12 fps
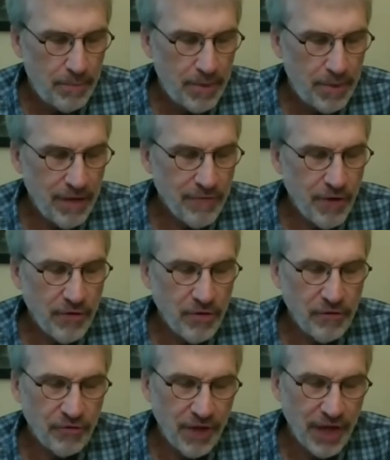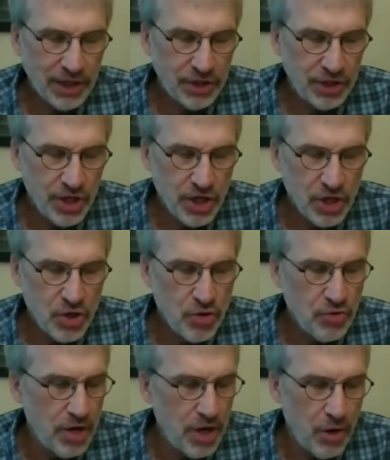But if on reflection,
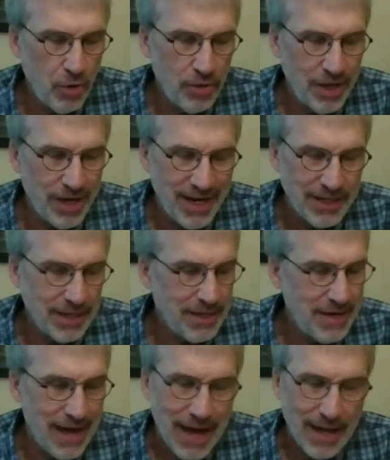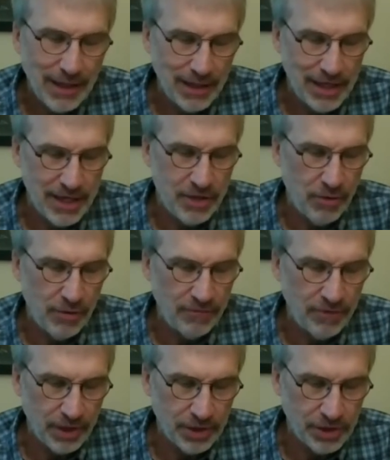you know that it did not lead to
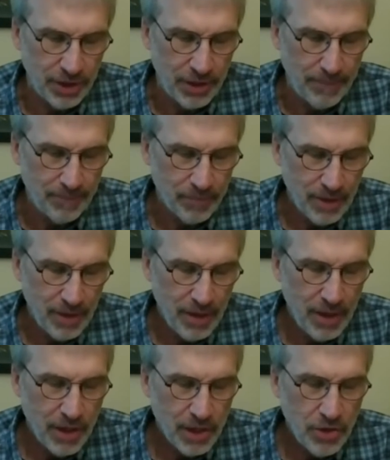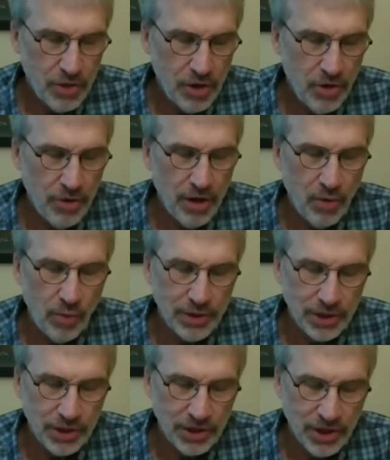affliction, you know that it
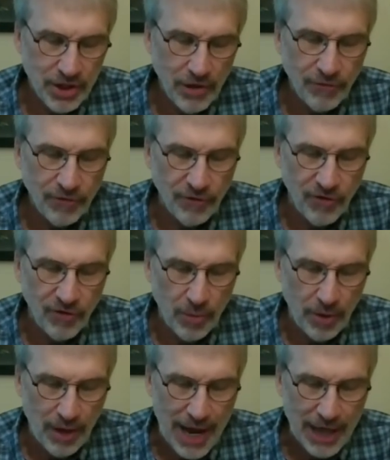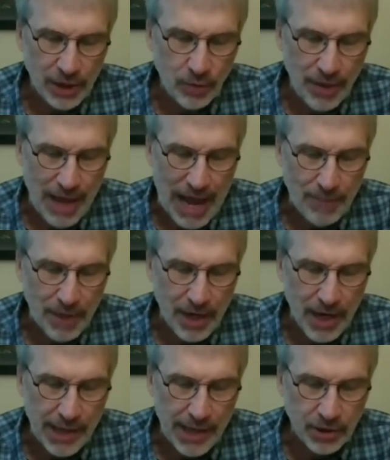was a skillful verbal action with happy
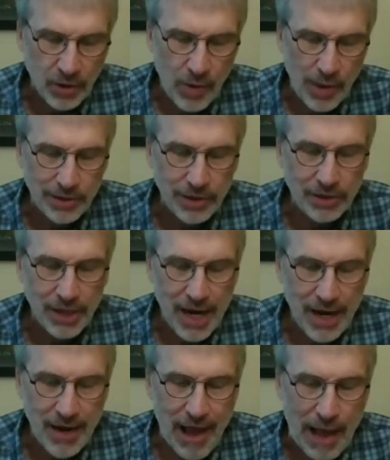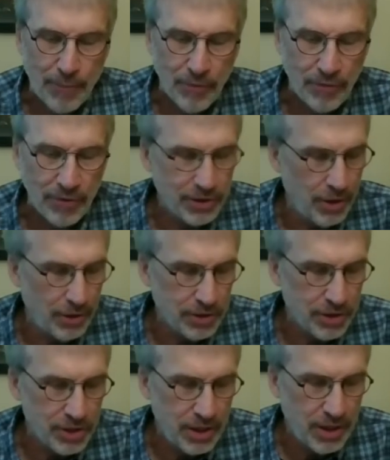consequences and happy
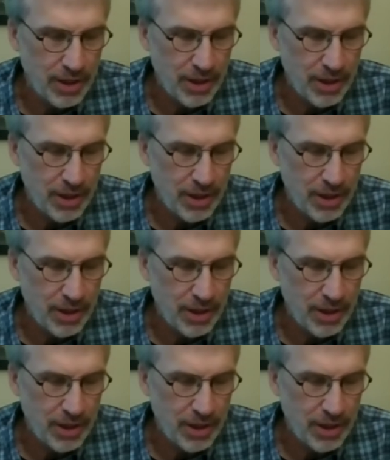results,